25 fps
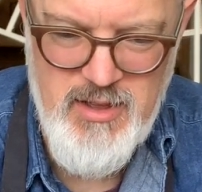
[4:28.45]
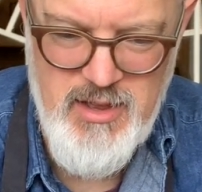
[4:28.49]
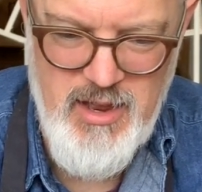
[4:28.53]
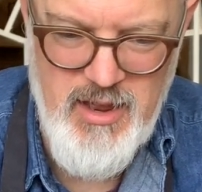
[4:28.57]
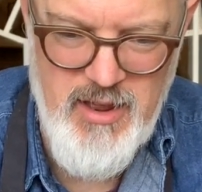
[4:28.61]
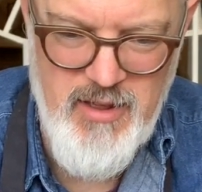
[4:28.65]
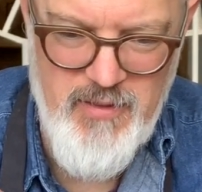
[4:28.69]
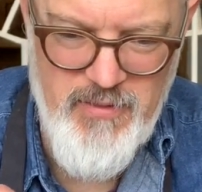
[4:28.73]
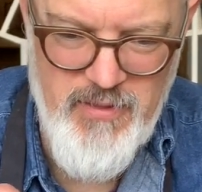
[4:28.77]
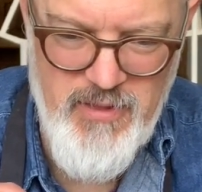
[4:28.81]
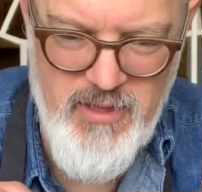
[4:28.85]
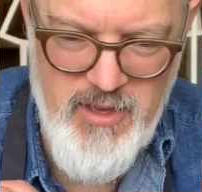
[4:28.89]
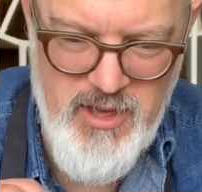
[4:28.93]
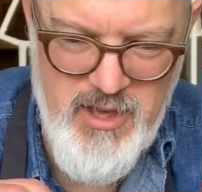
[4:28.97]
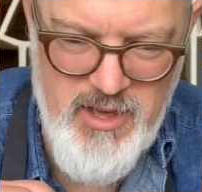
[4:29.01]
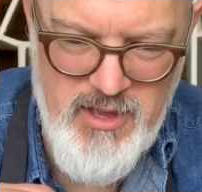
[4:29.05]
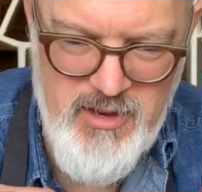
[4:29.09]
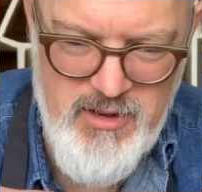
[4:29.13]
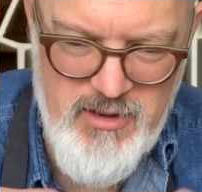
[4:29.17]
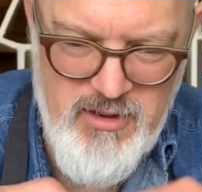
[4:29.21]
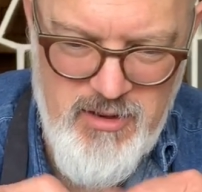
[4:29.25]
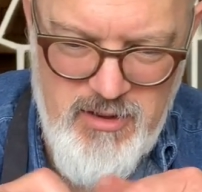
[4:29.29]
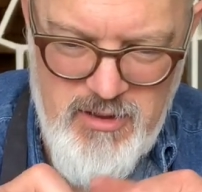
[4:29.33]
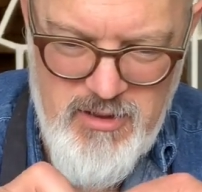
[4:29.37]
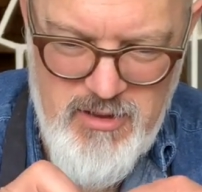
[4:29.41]
And
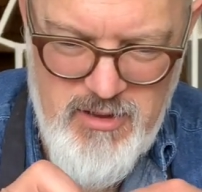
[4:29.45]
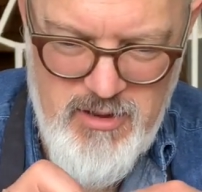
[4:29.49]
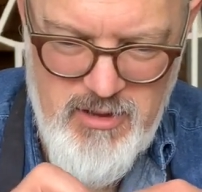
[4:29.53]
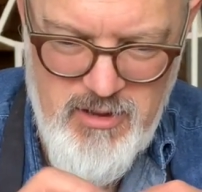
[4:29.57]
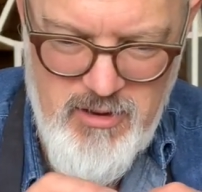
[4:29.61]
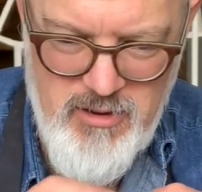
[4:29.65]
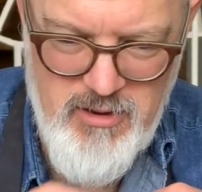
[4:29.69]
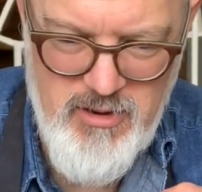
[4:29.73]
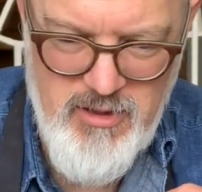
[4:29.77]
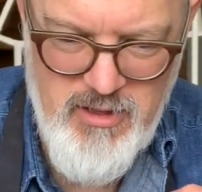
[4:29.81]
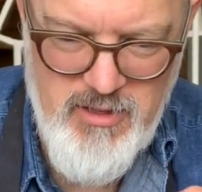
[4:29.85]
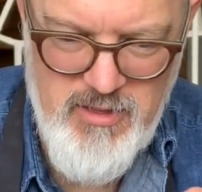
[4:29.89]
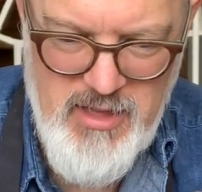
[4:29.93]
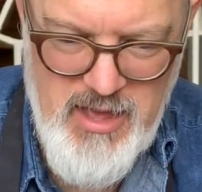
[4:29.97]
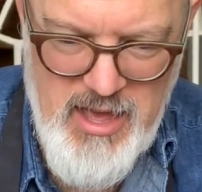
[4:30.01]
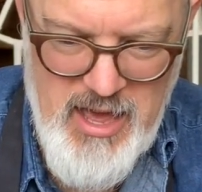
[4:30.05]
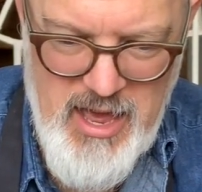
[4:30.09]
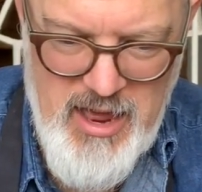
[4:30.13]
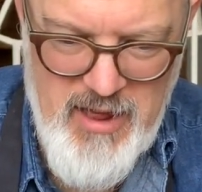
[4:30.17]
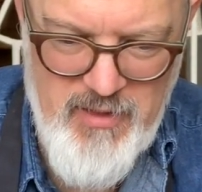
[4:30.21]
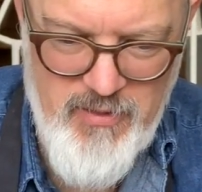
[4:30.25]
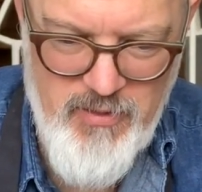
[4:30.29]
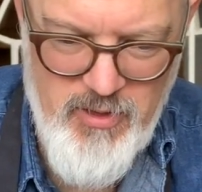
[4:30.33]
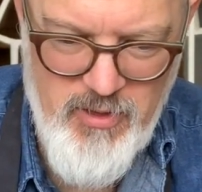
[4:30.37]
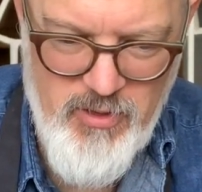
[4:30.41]
then you just
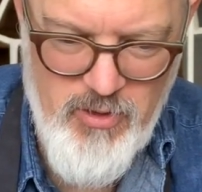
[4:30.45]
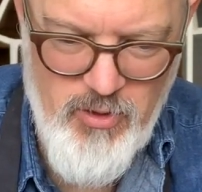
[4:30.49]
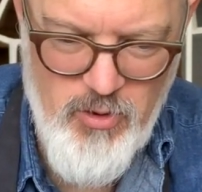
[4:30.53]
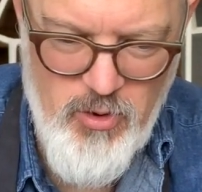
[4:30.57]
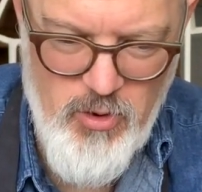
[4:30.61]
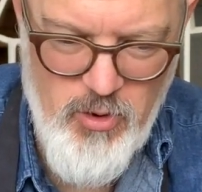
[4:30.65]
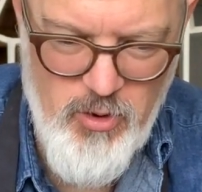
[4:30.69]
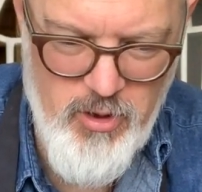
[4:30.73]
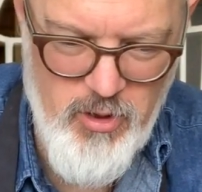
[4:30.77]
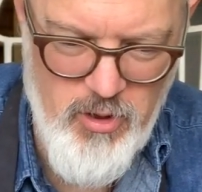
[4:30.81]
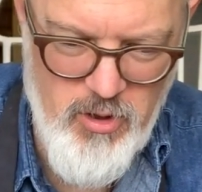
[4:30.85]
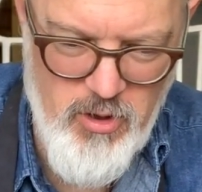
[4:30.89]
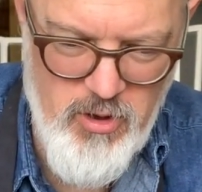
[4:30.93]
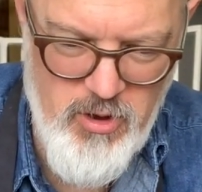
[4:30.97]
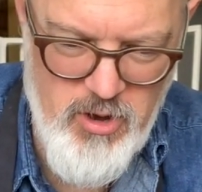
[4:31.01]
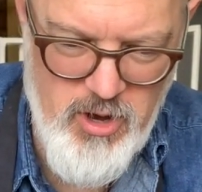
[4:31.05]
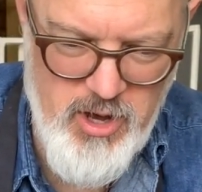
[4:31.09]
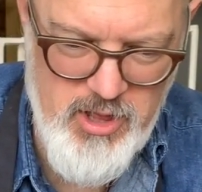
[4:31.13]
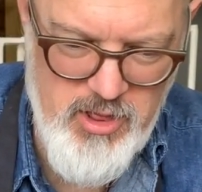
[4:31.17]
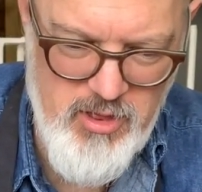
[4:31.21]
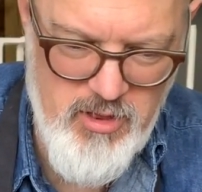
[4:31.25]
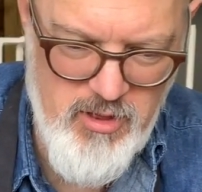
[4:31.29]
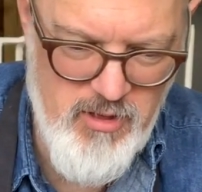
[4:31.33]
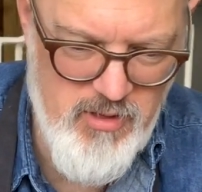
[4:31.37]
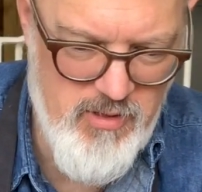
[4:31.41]
add this coil
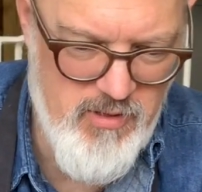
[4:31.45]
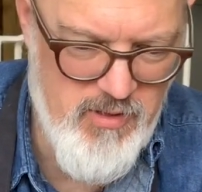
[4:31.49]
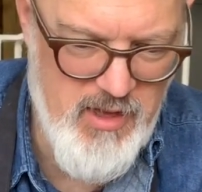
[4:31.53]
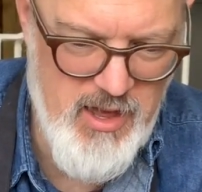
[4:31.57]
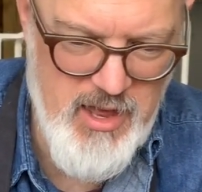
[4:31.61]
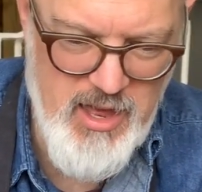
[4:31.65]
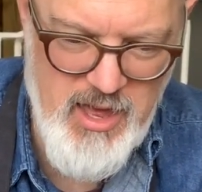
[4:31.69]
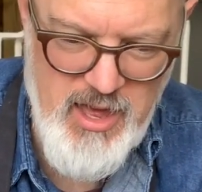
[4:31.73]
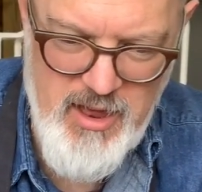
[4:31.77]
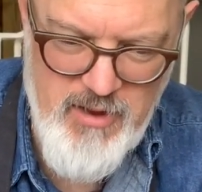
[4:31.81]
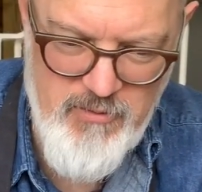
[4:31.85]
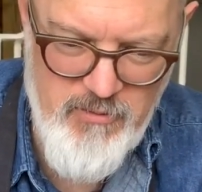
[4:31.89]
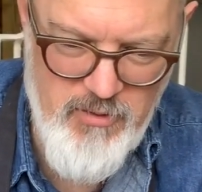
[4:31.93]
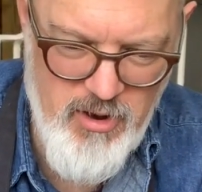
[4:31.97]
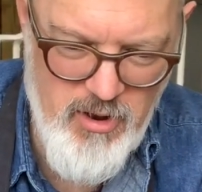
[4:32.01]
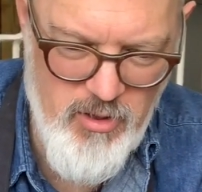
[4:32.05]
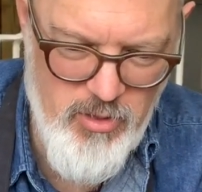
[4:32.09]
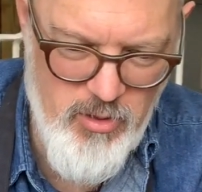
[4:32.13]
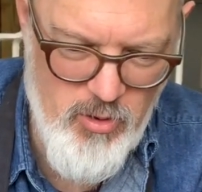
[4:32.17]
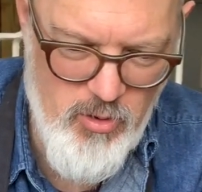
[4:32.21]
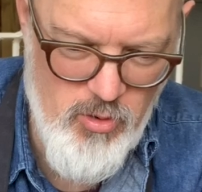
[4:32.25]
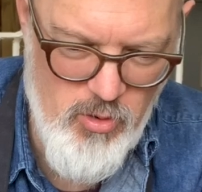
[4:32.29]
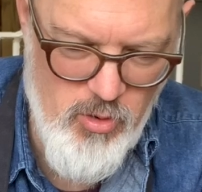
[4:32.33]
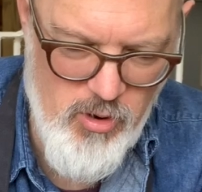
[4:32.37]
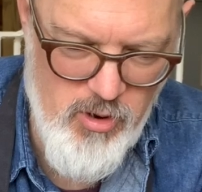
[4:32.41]
on just like every other
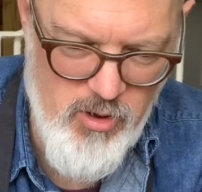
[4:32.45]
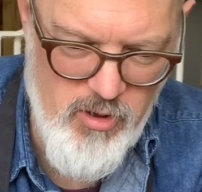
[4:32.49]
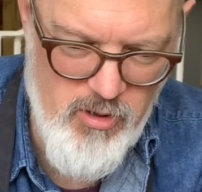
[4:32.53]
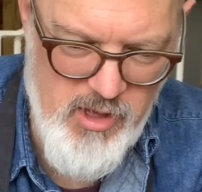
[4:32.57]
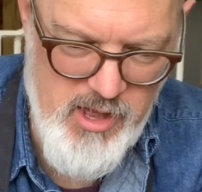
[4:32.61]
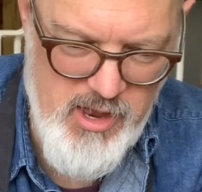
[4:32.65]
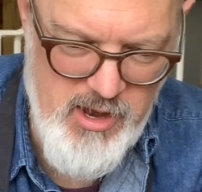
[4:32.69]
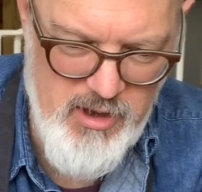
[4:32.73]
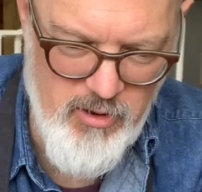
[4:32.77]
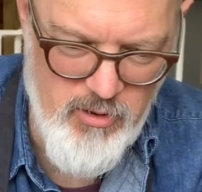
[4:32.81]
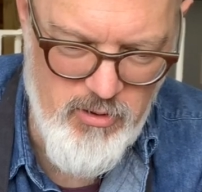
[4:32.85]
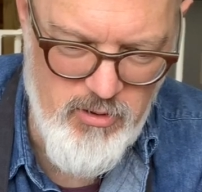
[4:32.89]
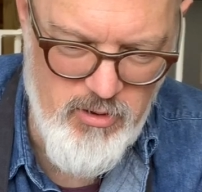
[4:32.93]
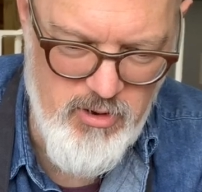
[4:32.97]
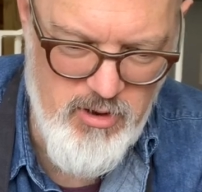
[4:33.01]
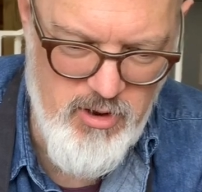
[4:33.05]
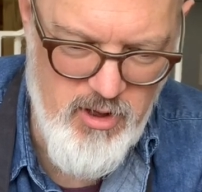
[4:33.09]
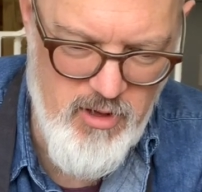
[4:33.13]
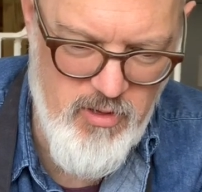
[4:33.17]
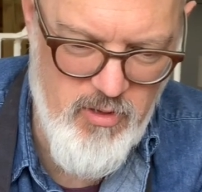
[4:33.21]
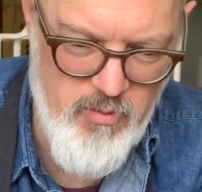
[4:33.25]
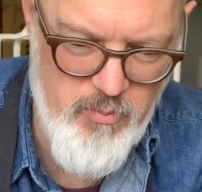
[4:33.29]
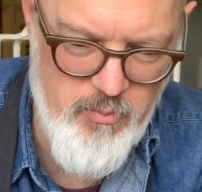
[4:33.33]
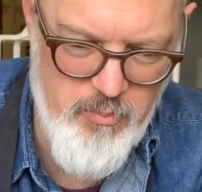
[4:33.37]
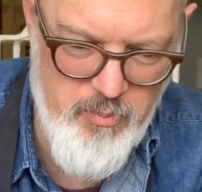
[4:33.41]
coil, and you're
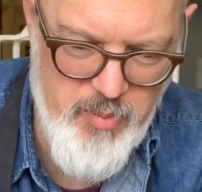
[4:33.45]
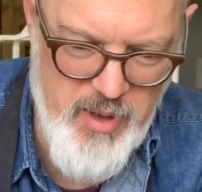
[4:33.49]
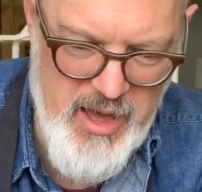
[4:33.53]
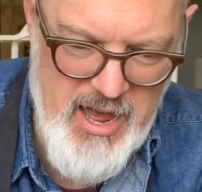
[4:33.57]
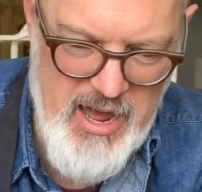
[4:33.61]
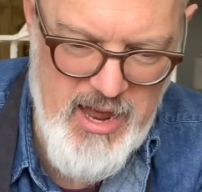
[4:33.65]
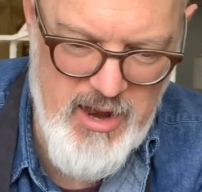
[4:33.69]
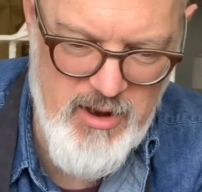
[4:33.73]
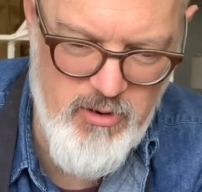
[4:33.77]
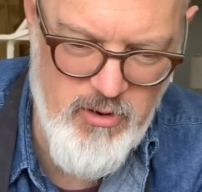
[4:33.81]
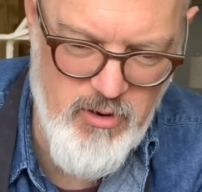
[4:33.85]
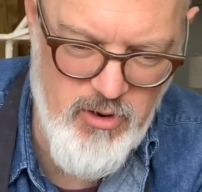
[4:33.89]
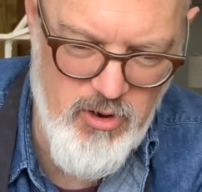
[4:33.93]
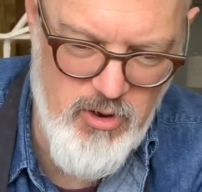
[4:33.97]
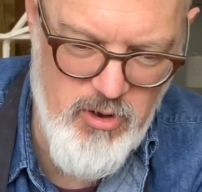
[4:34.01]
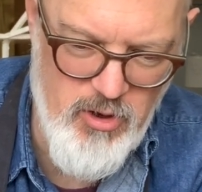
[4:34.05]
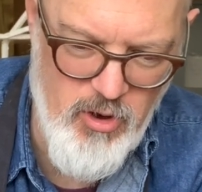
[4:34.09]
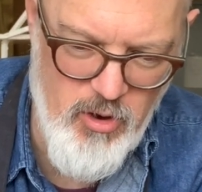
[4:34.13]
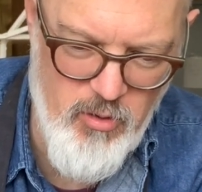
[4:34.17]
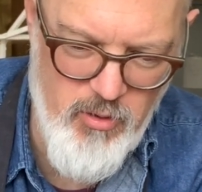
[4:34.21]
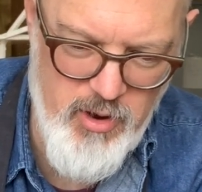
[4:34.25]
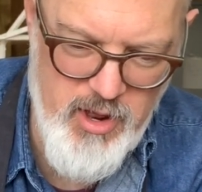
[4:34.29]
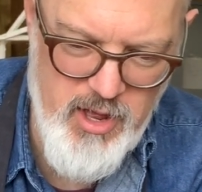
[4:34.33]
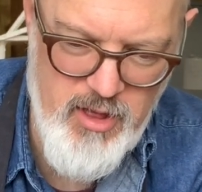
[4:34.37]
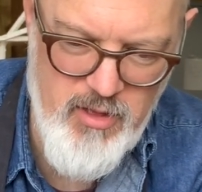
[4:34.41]
just back
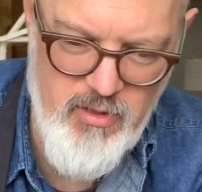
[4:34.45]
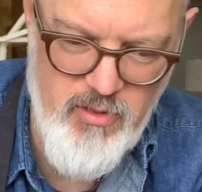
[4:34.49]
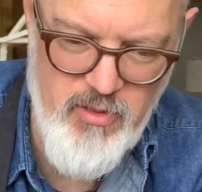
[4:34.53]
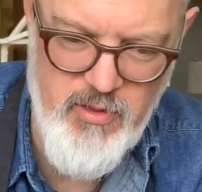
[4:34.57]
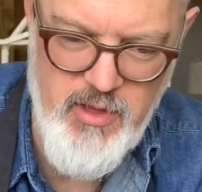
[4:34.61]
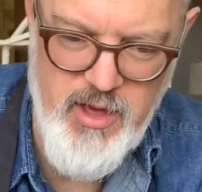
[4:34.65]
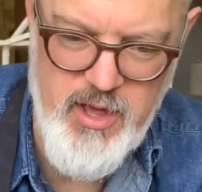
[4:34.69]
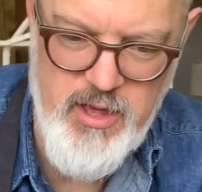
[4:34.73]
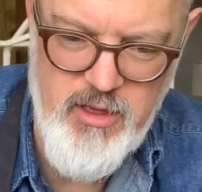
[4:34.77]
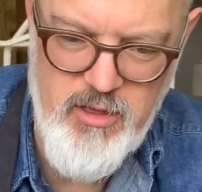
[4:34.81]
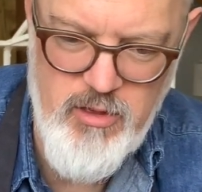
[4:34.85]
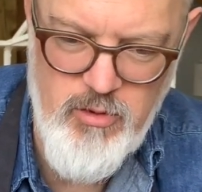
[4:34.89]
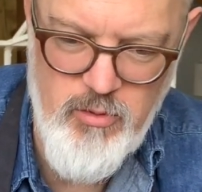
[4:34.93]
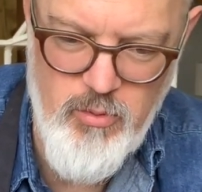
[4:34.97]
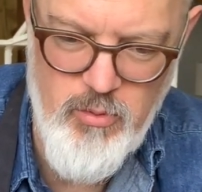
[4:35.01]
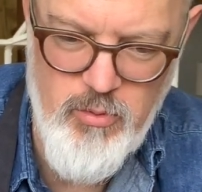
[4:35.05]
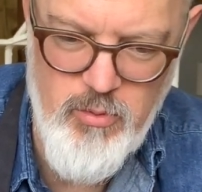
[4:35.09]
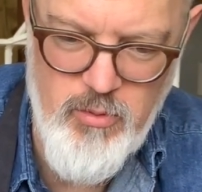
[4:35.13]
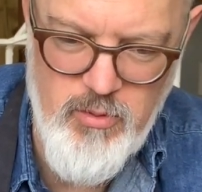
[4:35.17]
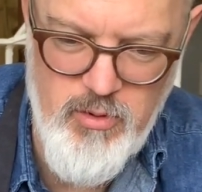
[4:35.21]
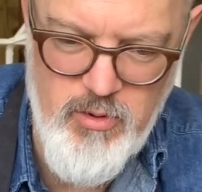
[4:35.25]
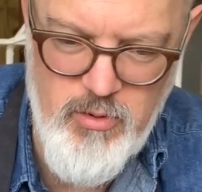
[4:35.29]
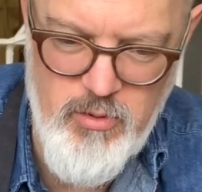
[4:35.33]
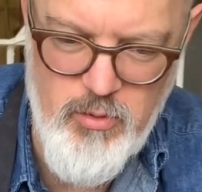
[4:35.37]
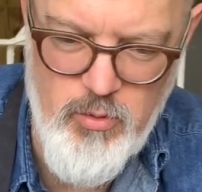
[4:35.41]
going like you
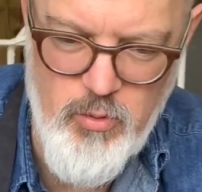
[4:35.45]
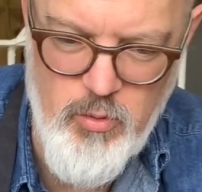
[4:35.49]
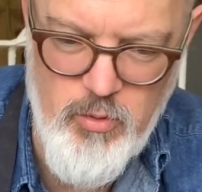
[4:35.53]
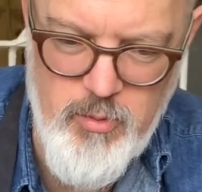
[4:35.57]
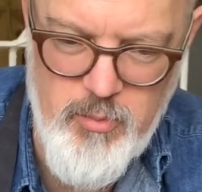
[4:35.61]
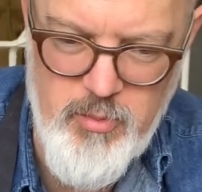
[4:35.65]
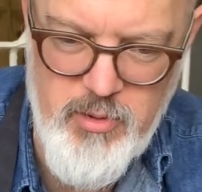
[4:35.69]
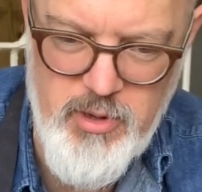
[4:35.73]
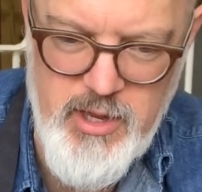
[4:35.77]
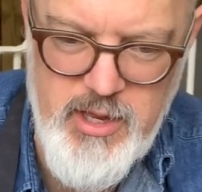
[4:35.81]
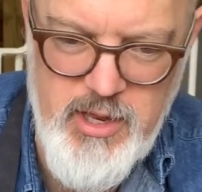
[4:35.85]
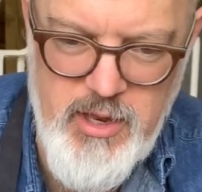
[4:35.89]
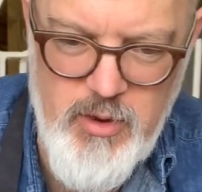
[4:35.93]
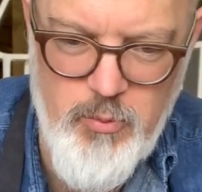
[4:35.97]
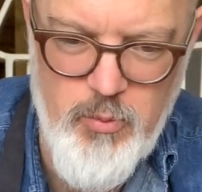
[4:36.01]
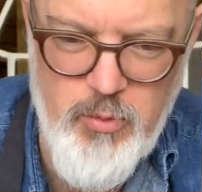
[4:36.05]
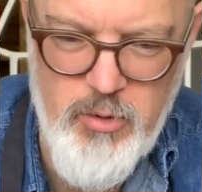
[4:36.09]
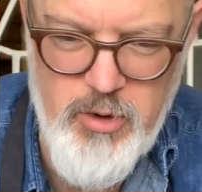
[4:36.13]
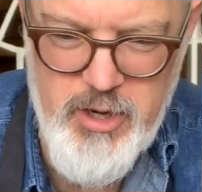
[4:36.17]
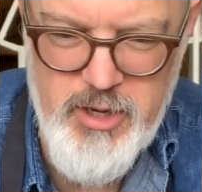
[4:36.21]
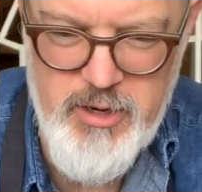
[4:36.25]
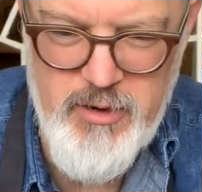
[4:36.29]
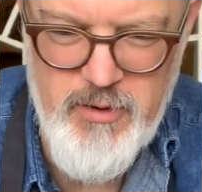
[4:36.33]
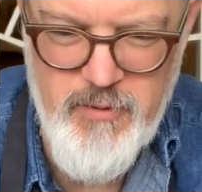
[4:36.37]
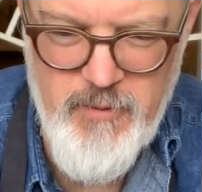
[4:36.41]
normally
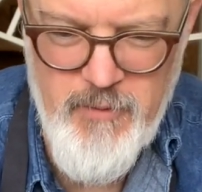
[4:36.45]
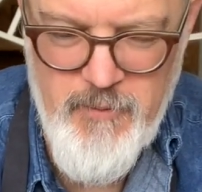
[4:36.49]
would.